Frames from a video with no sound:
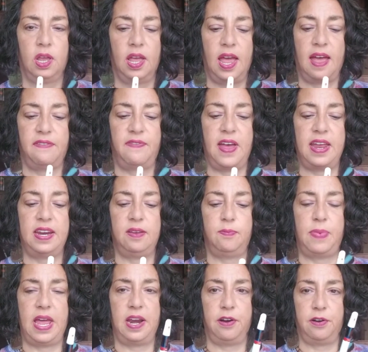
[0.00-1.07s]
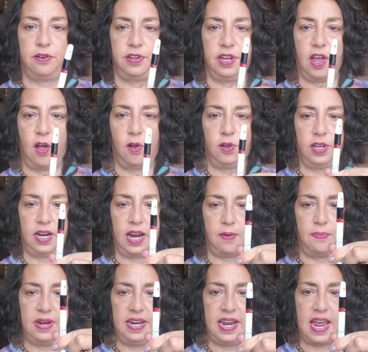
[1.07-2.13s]
I find it better to hold it
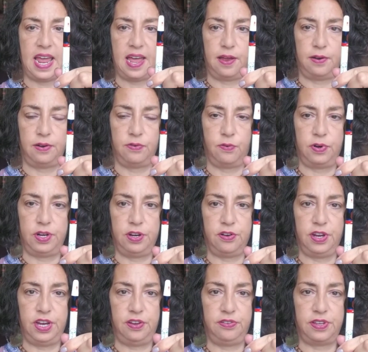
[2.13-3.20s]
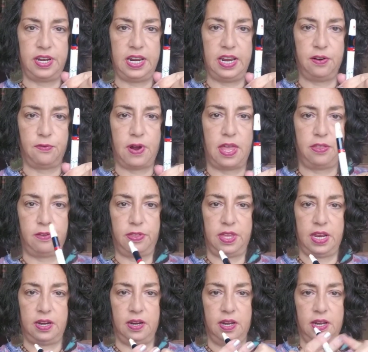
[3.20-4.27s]
up and down when you're using it rather
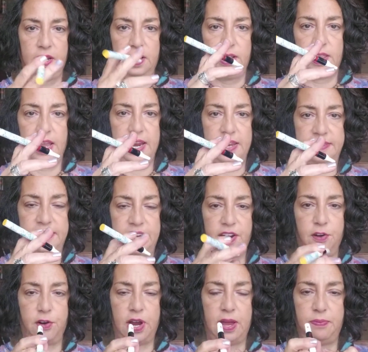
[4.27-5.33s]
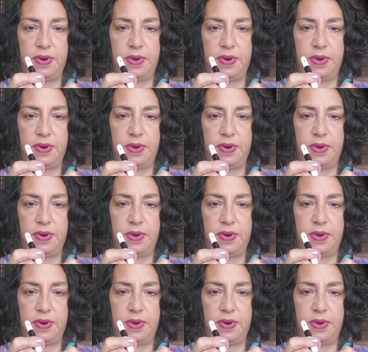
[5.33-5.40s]
than like a cigarette,